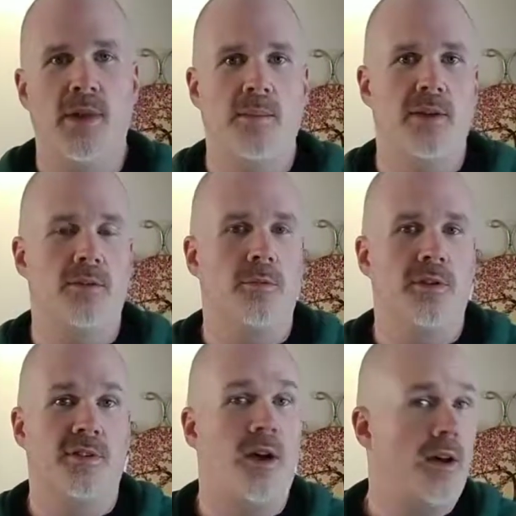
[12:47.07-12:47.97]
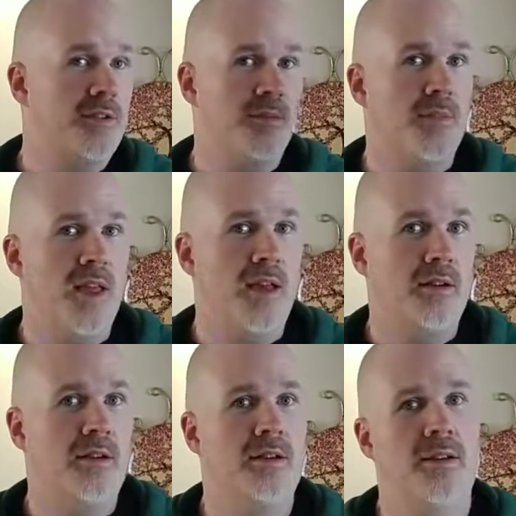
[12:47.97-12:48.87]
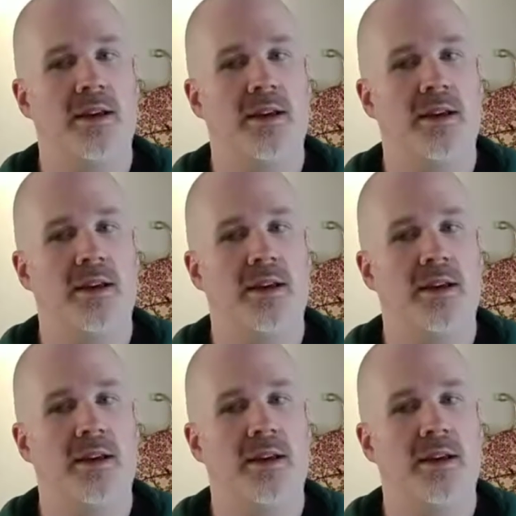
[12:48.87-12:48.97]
maybe it was awesome then,